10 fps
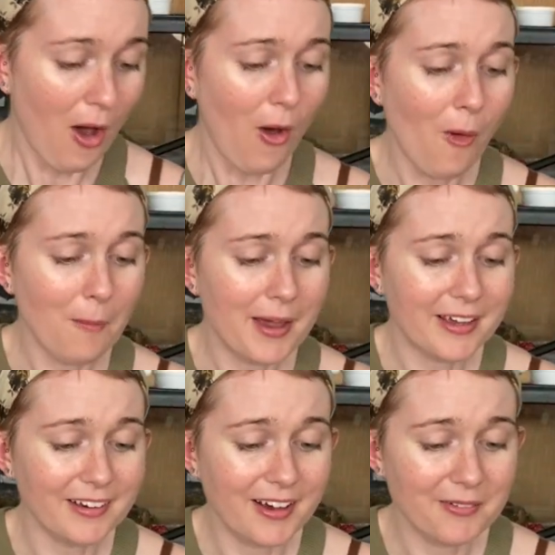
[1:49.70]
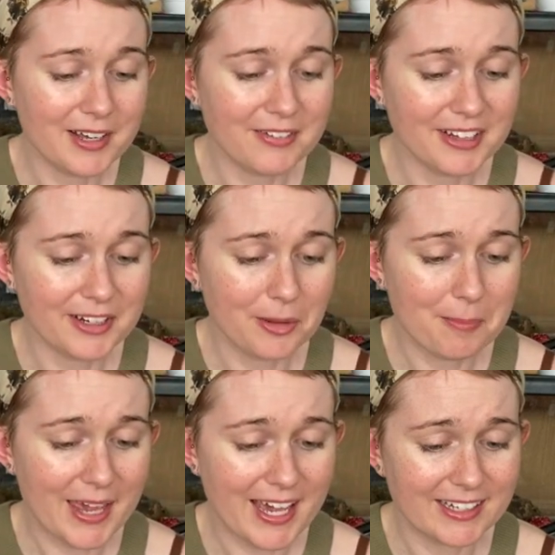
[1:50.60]
Oh my
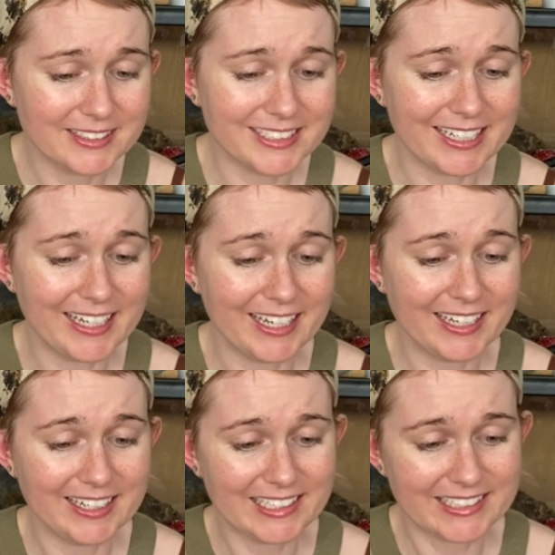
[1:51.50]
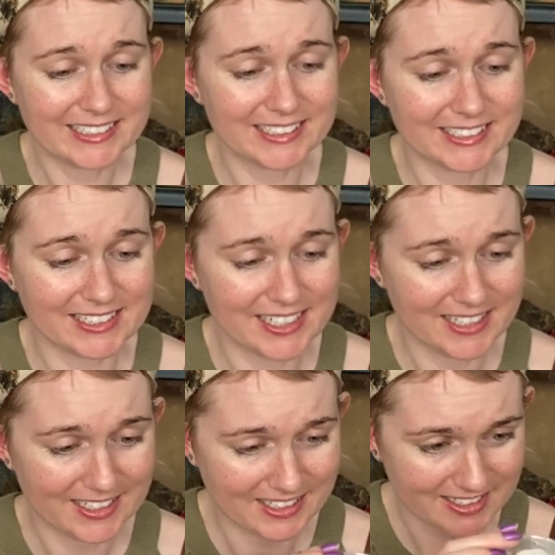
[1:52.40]
God, we have a little mantis.
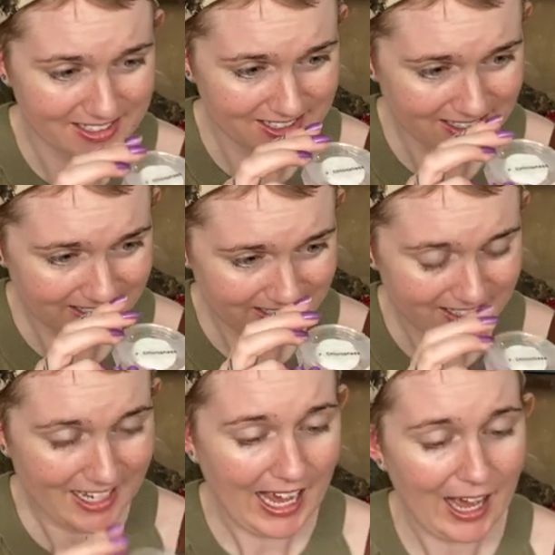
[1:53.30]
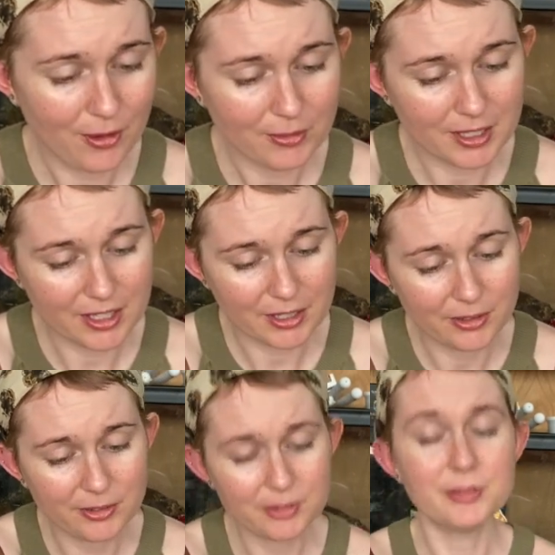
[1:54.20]
How
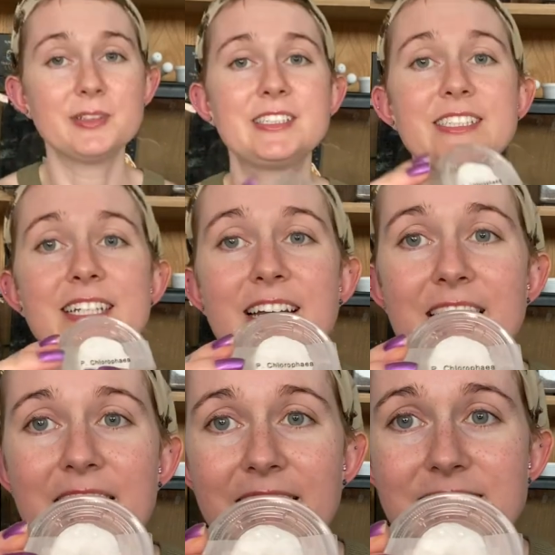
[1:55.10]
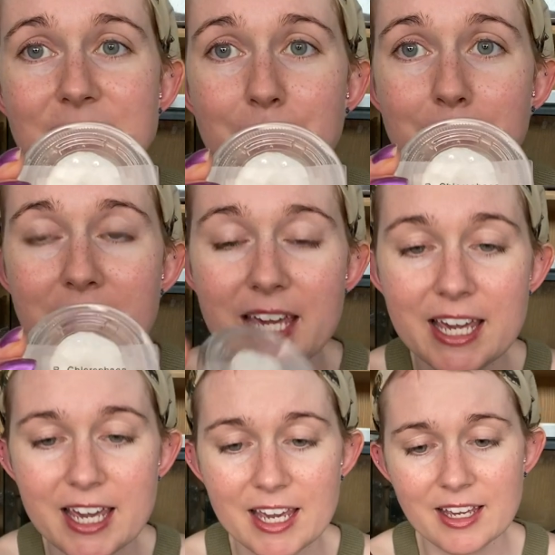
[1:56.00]
cute. It's
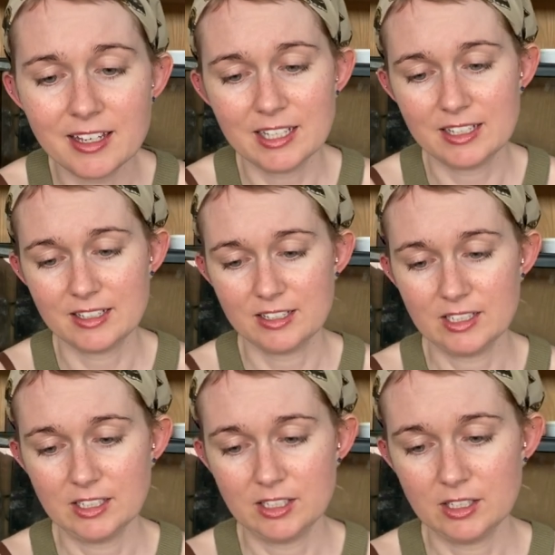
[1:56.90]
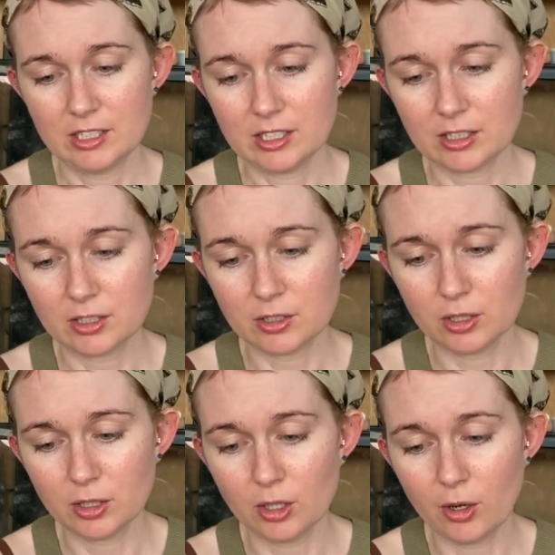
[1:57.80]
P.
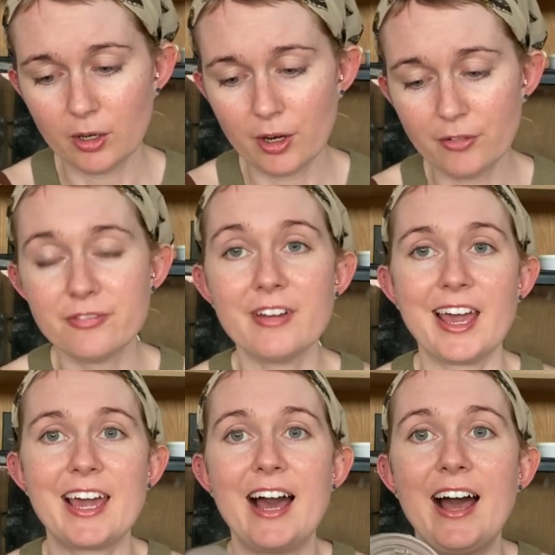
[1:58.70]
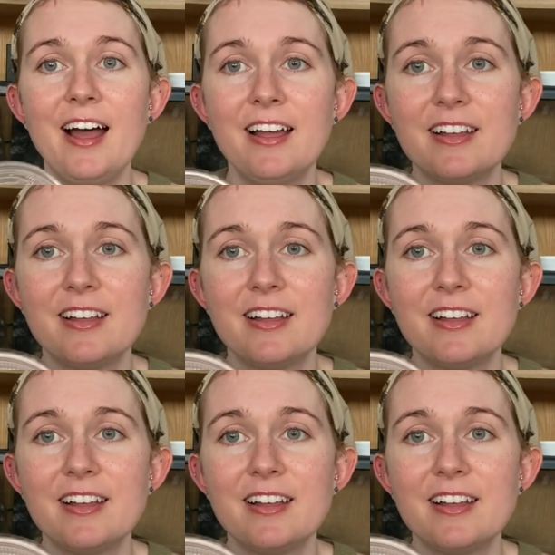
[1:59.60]
chlorophaea.